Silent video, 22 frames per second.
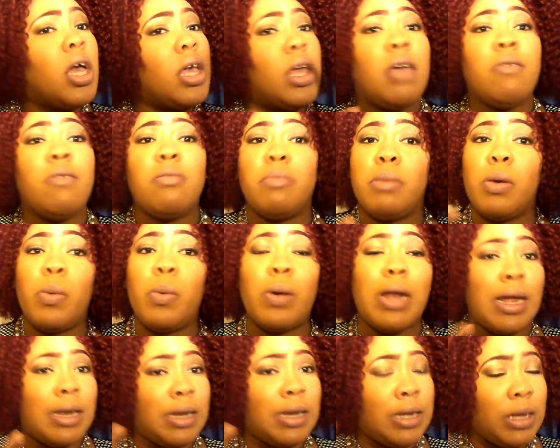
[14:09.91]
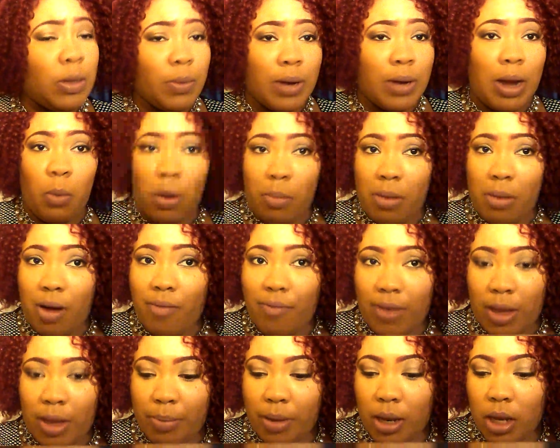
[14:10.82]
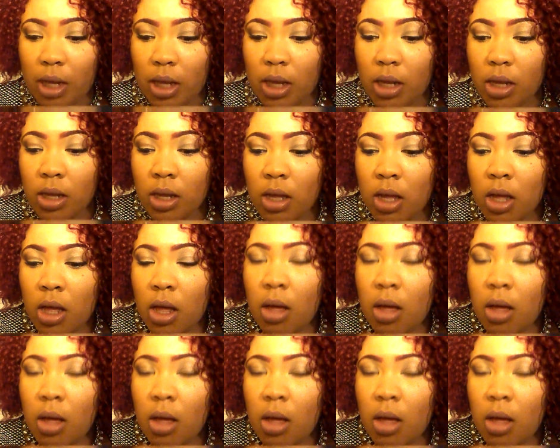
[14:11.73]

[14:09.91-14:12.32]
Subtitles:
Gives me what I need when I want my vampy look.